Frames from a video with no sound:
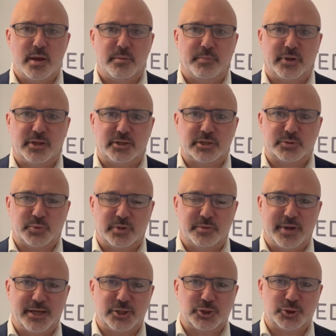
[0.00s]
but you just want to
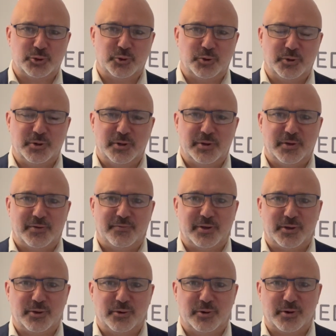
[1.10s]
make sure that
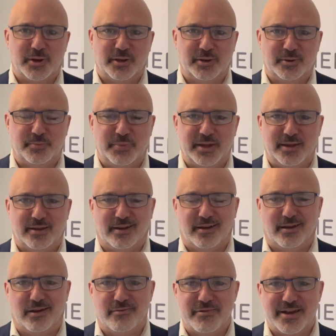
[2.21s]
you're not going to be
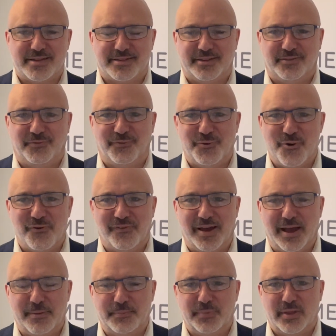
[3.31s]
arrested for
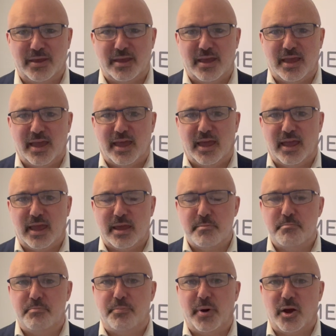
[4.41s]
that.
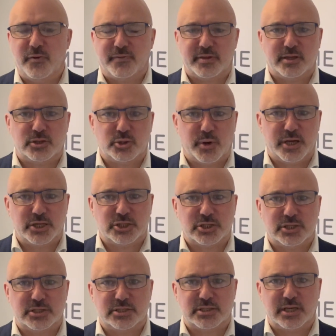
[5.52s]
In both
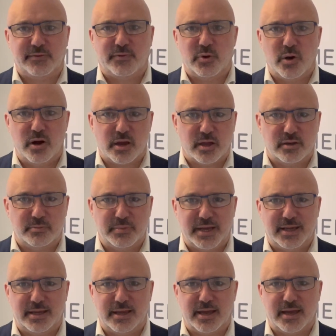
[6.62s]
situations, if you are going to
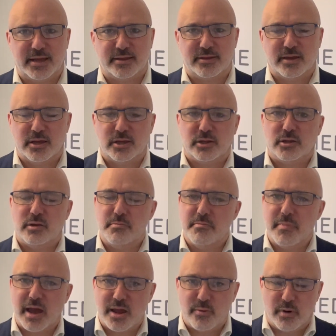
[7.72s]
mediate, you
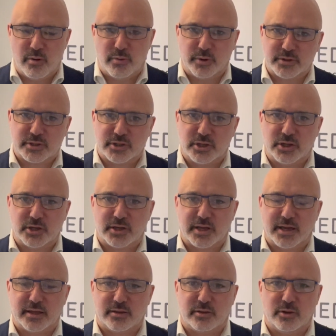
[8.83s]
may well want to look
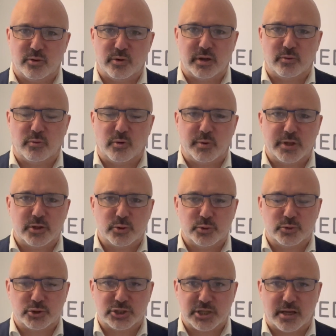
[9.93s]
at doing what we call
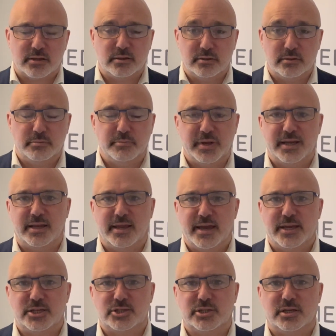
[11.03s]
shuttle
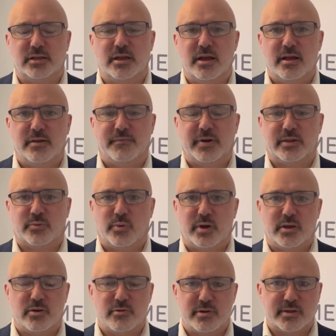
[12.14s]
mediation. That's where
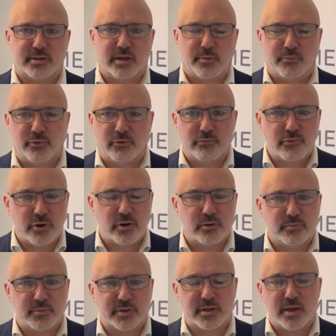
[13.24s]
you're in separate
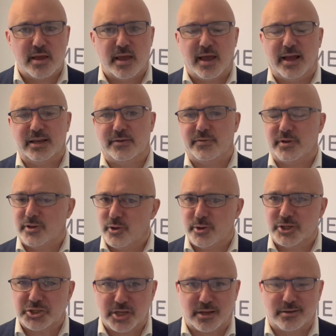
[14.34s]
rooms, and if you're doing
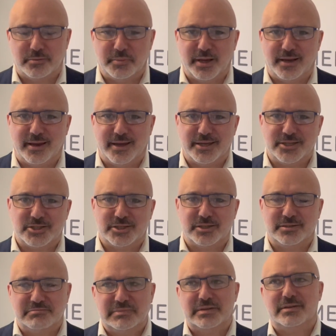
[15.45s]
shuttle
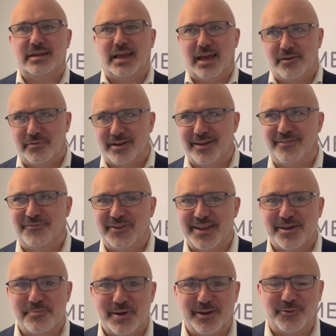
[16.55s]
mediation, have a think
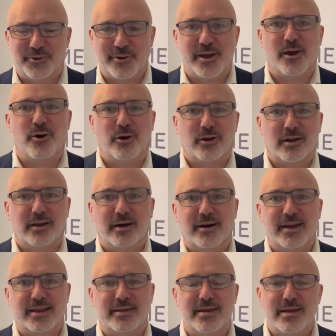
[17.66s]
about doing it
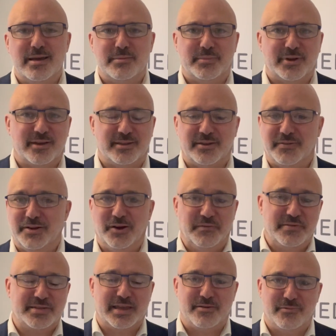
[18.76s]
online, because if you're not in the
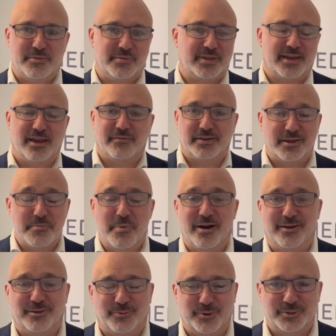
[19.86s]
same room together, you
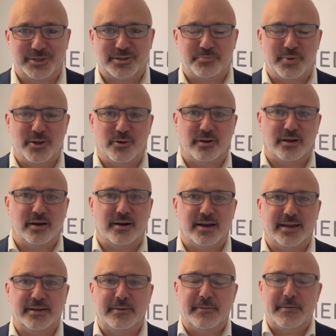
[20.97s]
might as well just be
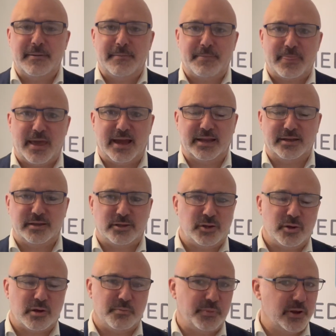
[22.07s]
online. And you
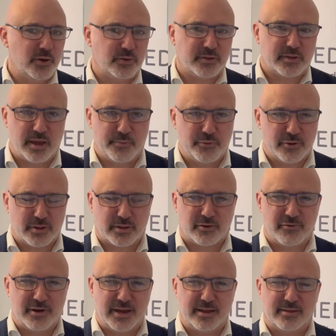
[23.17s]
can be on separate
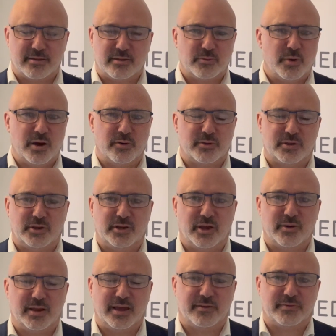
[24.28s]
screens as well, so you don't
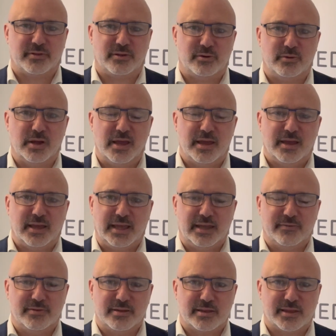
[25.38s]
have to
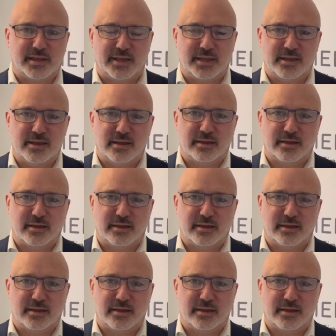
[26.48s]
even see